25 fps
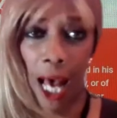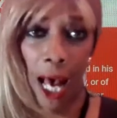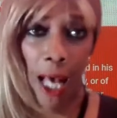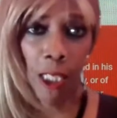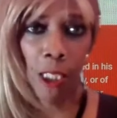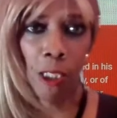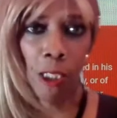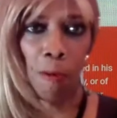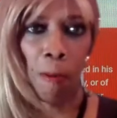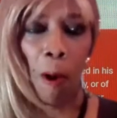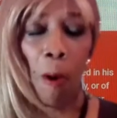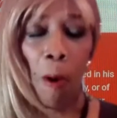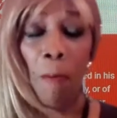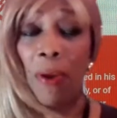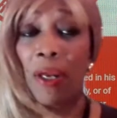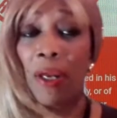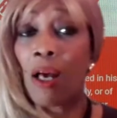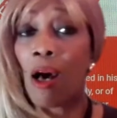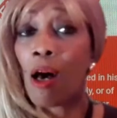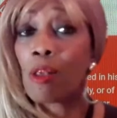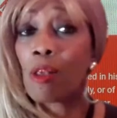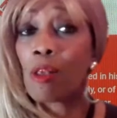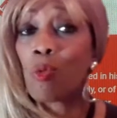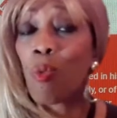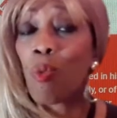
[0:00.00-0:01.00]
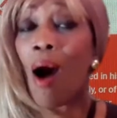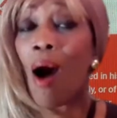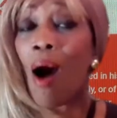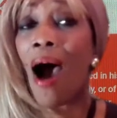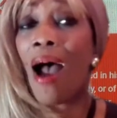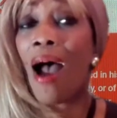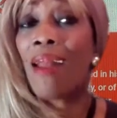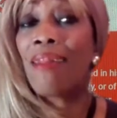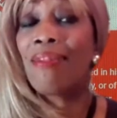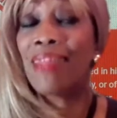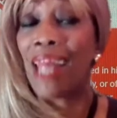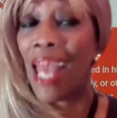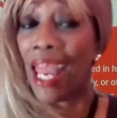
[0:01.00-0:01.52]
the gospel. Because
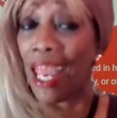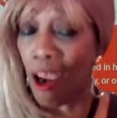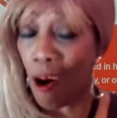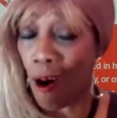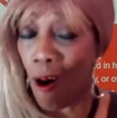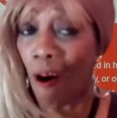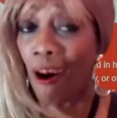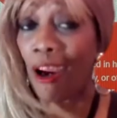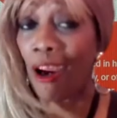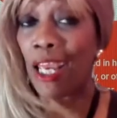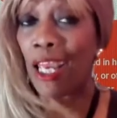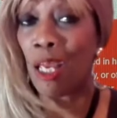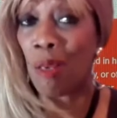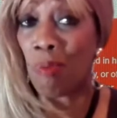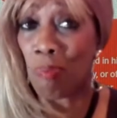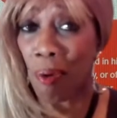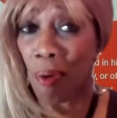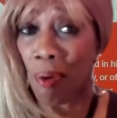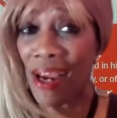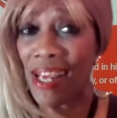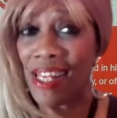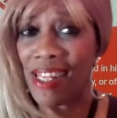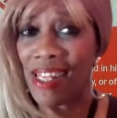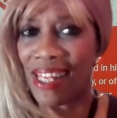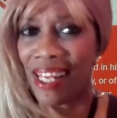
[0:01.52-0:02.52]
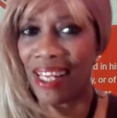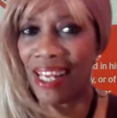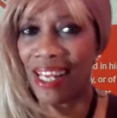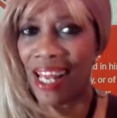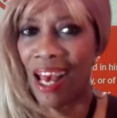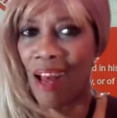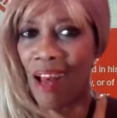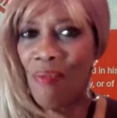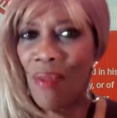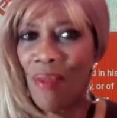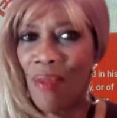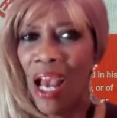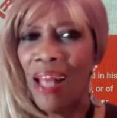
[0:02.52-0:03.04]
why? They are
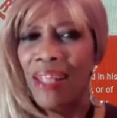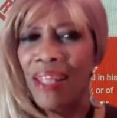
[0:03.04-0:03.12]
embracing it.